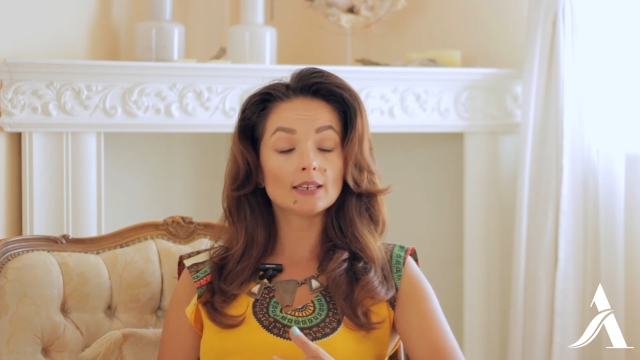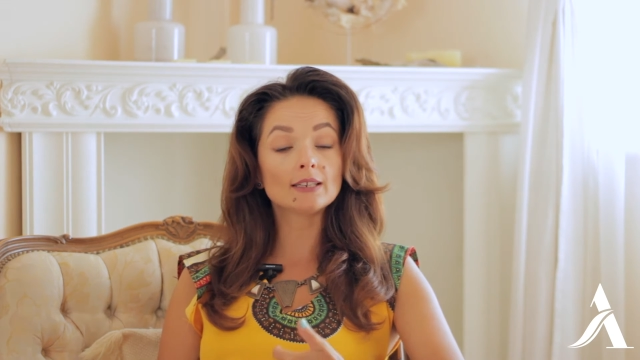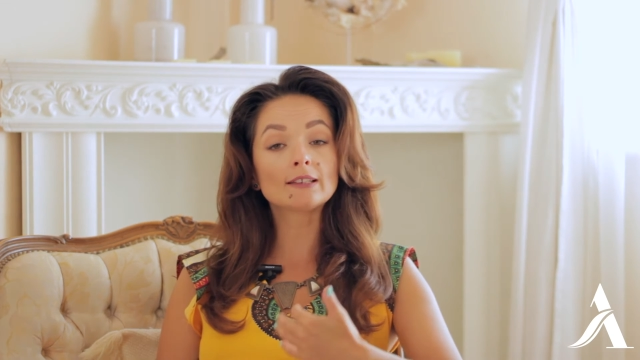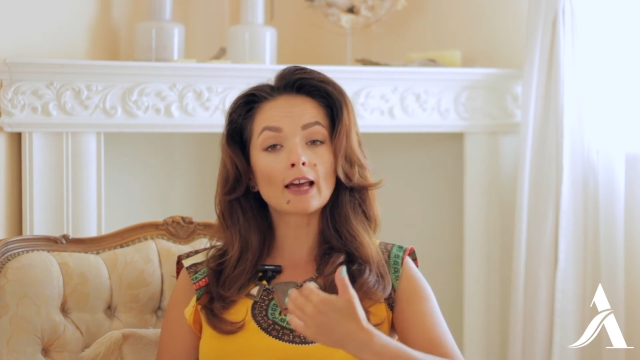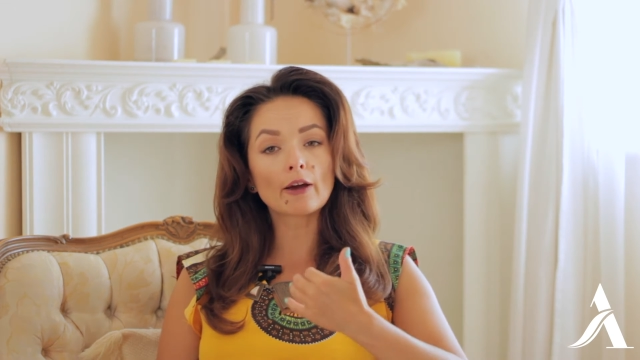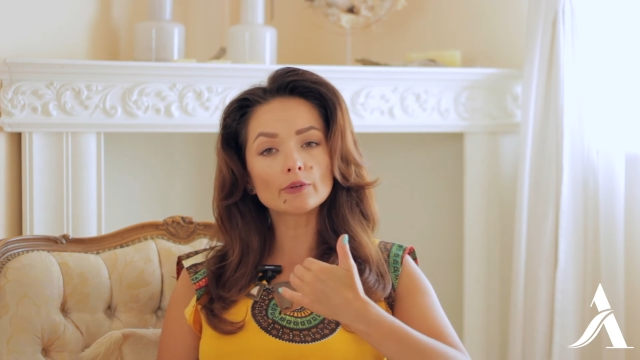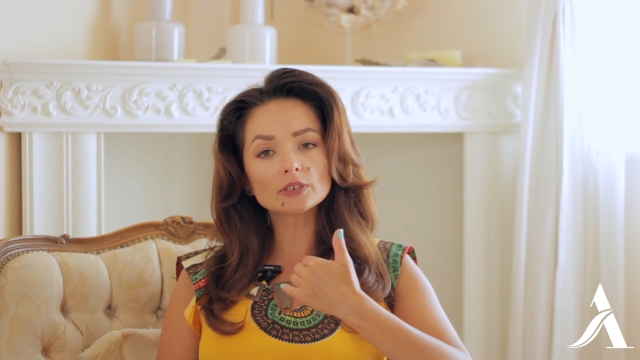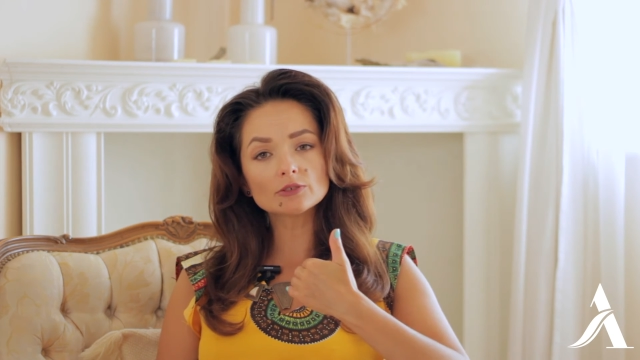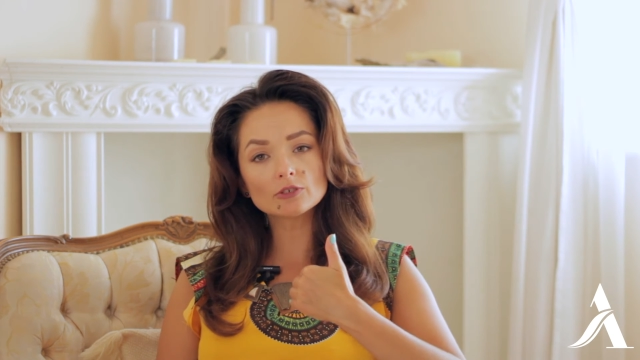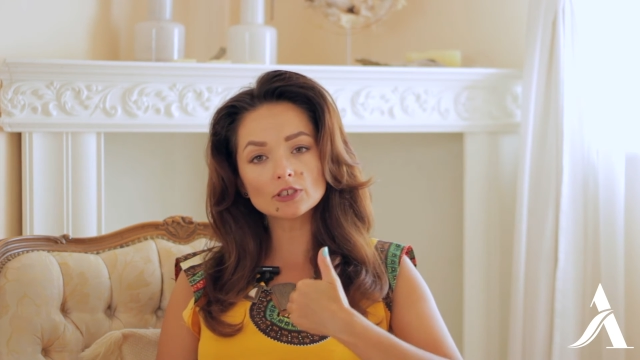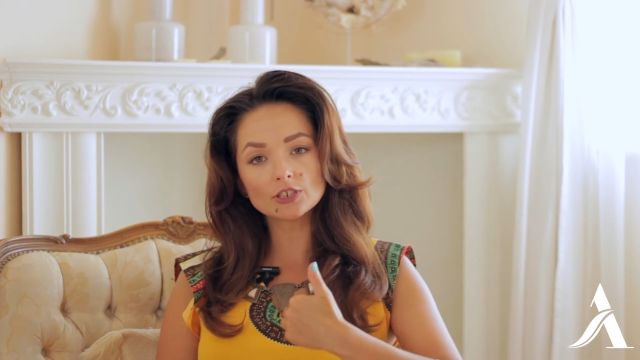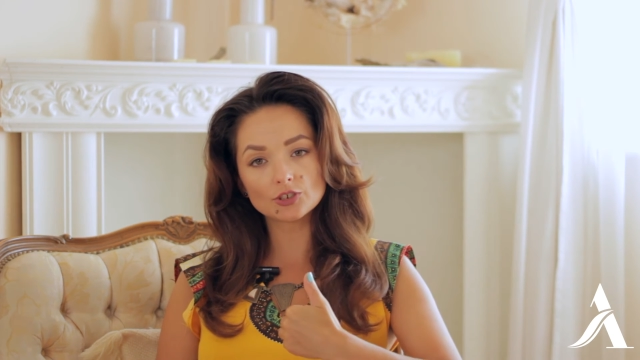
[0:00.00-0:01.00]
in our
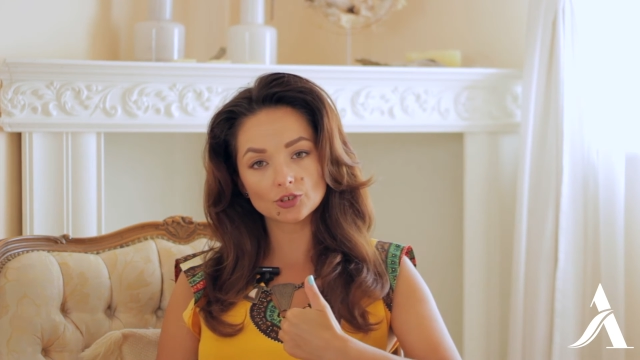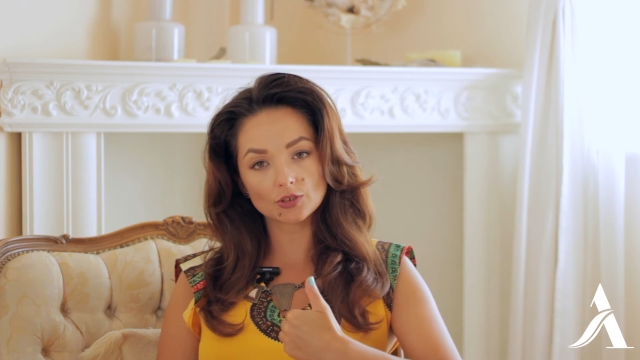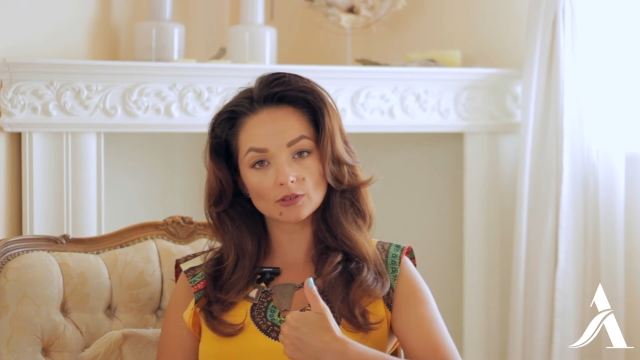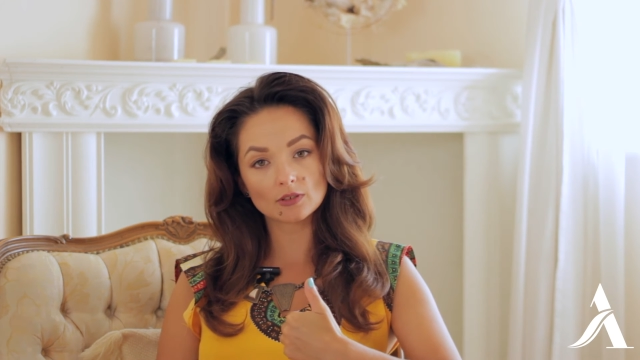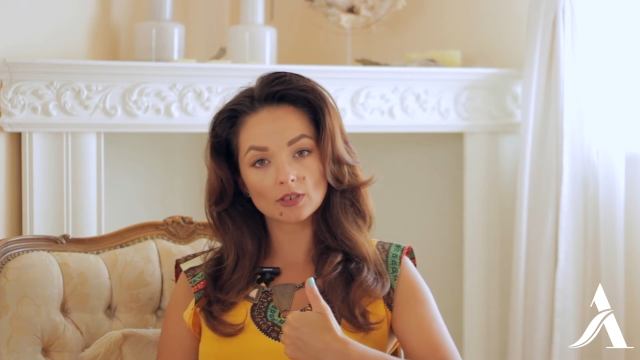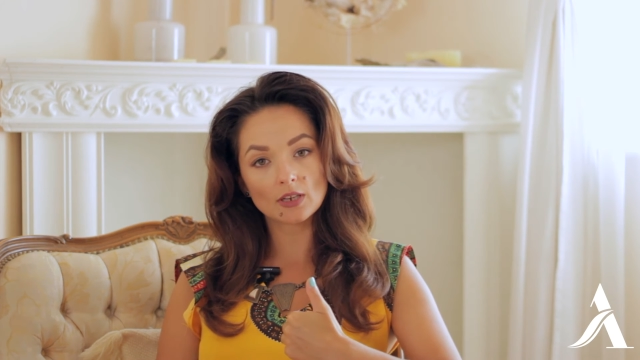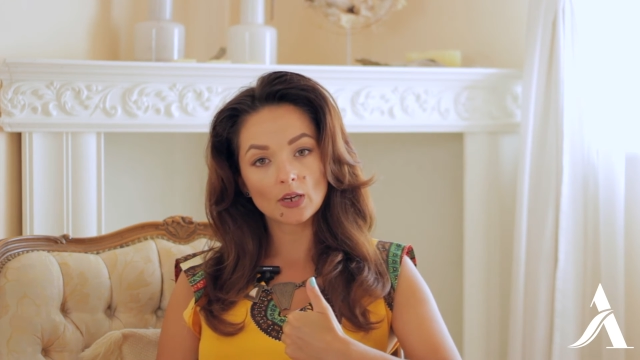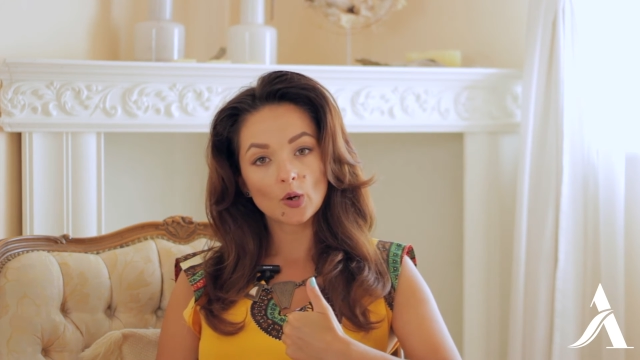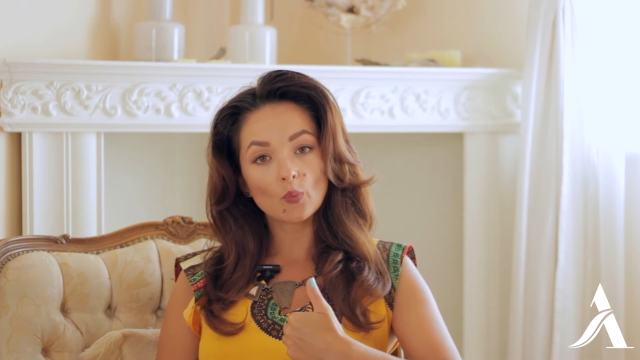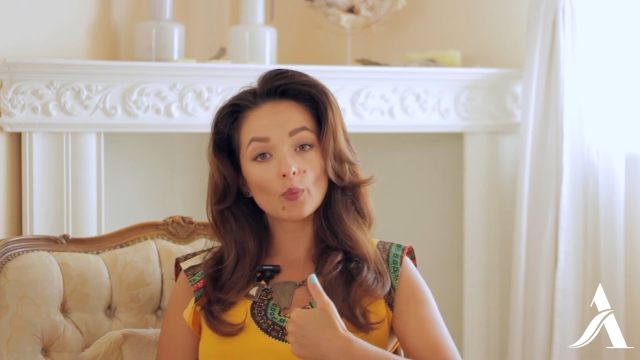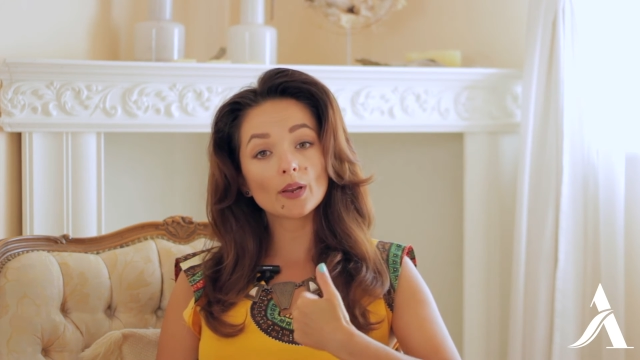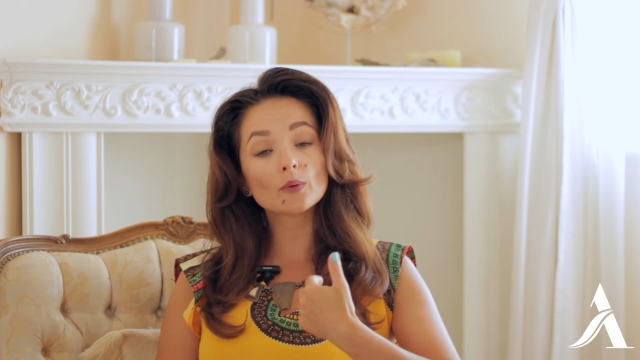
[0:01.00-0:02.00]
tradition,
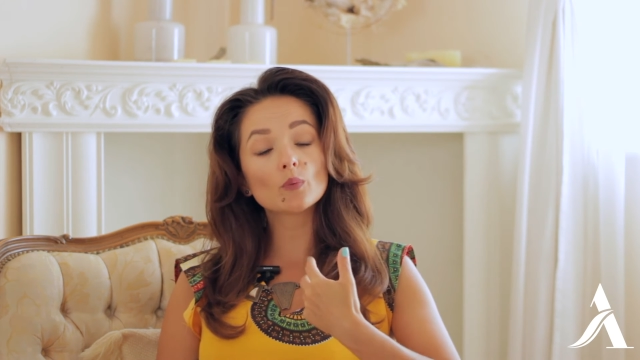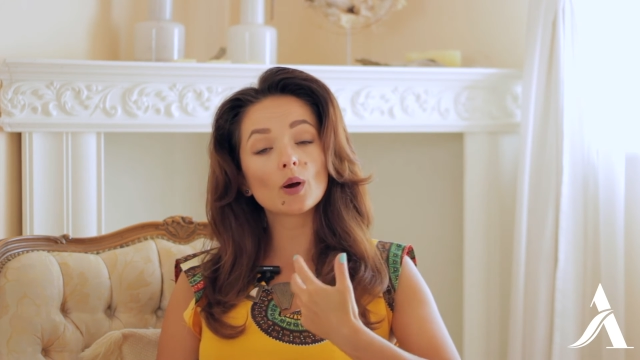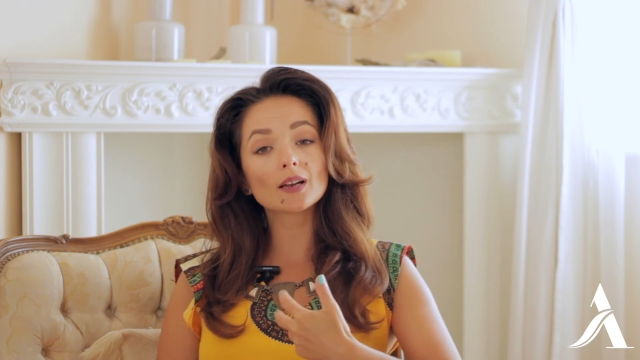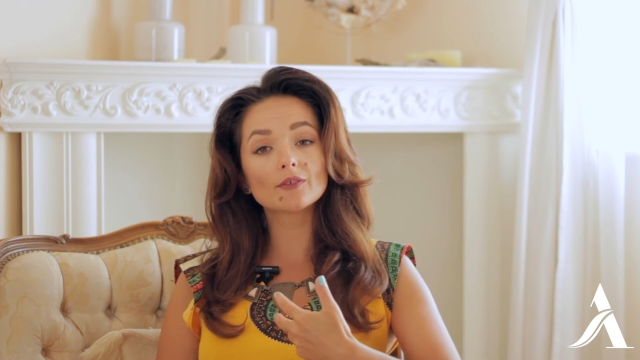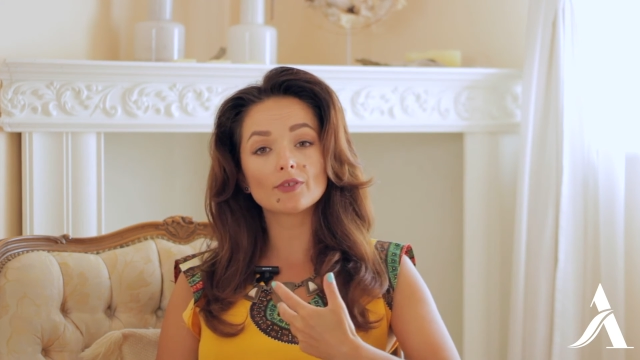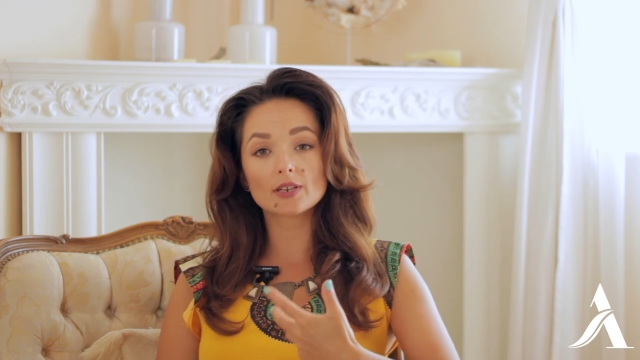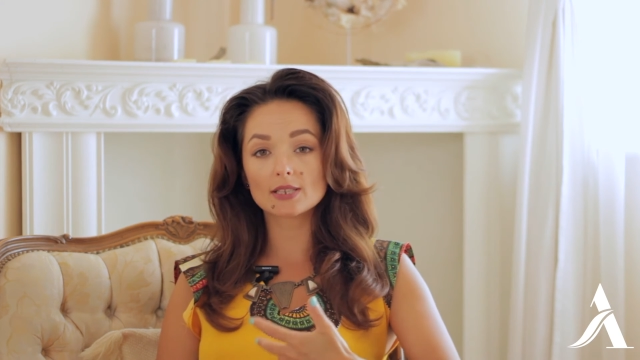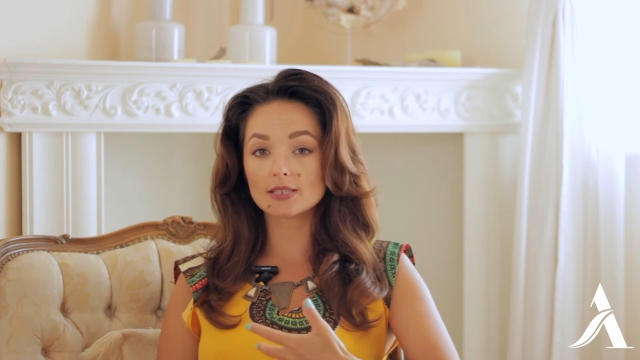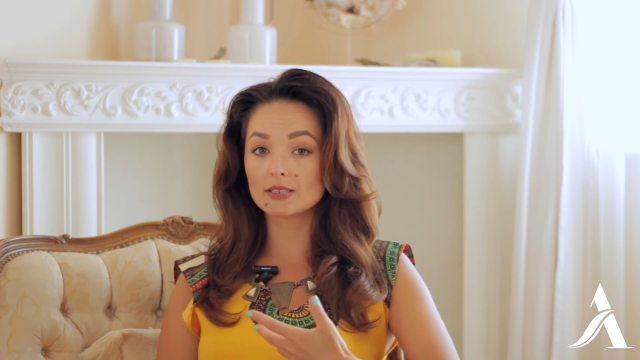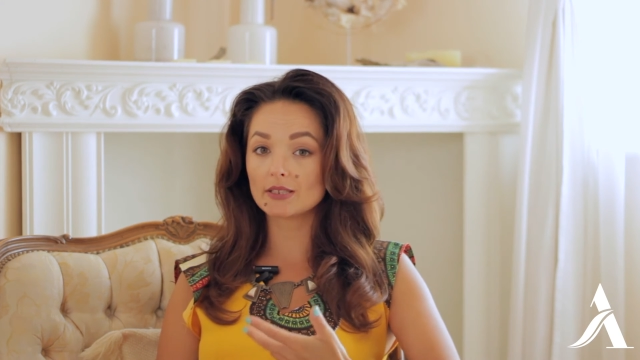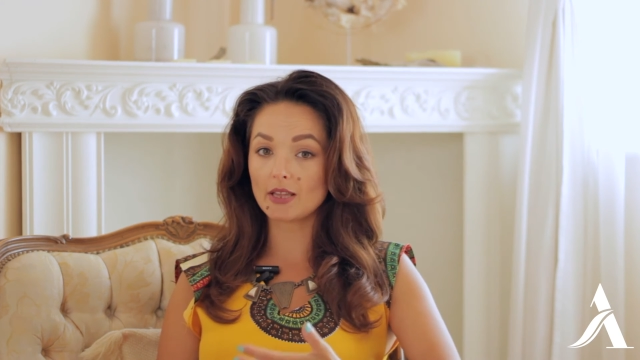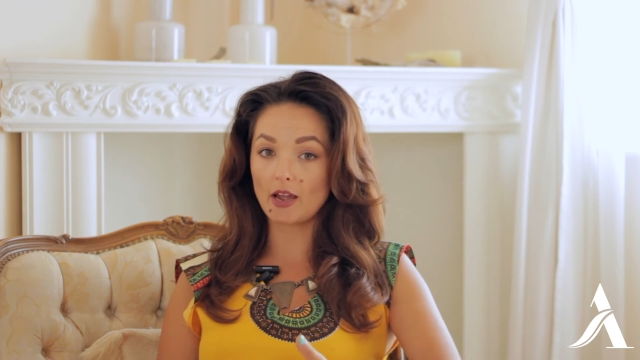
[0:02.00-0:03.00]
when one of us
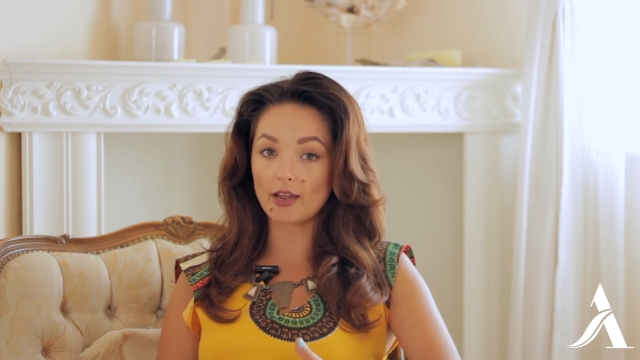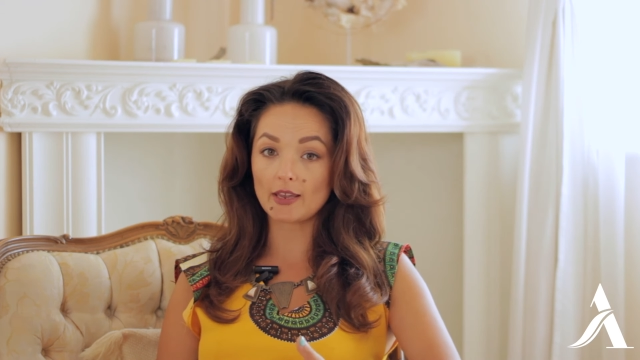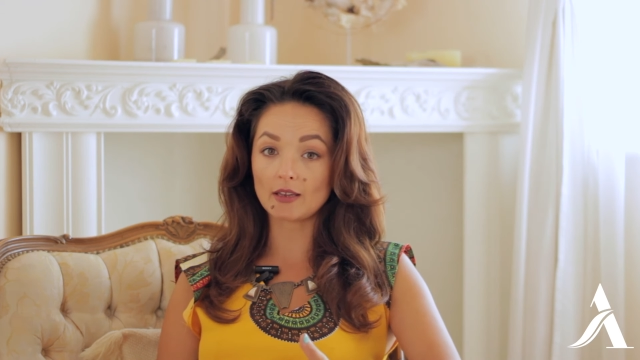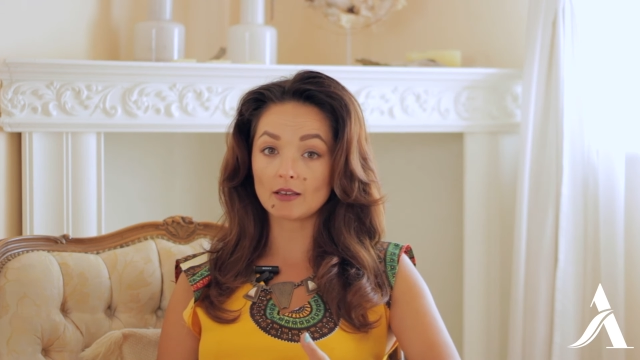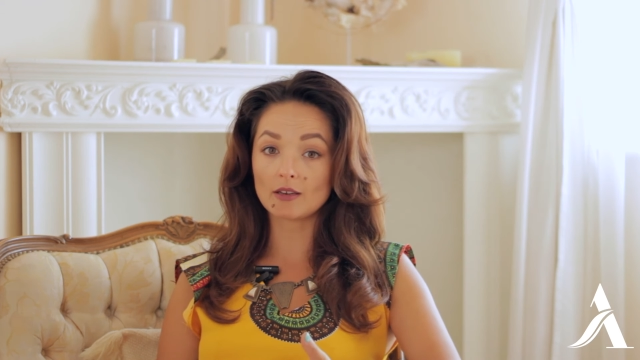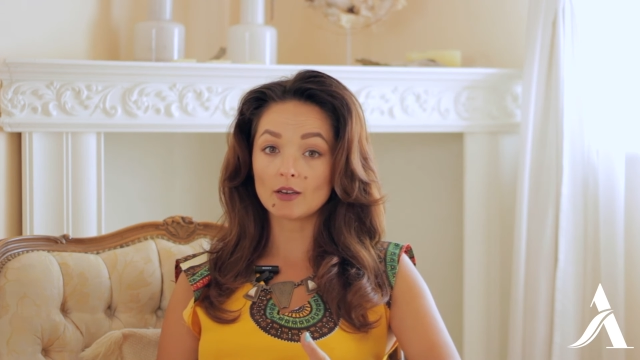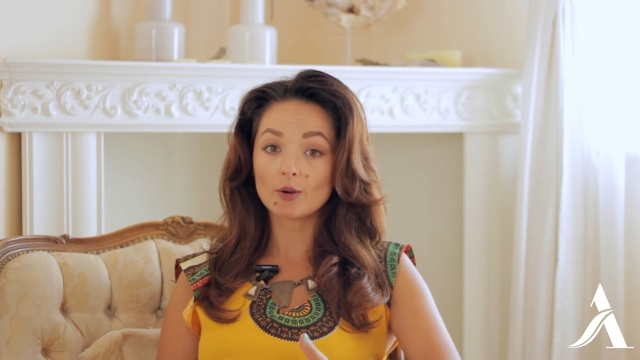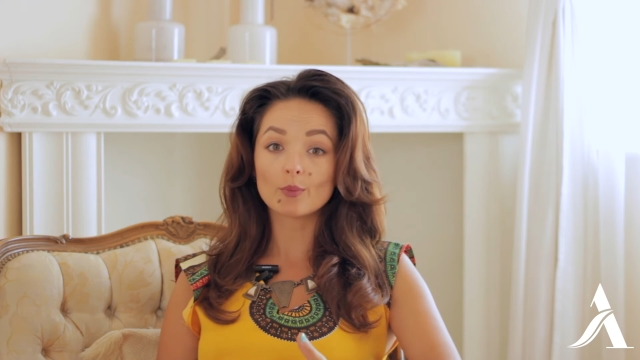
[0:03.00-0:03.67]
is dying,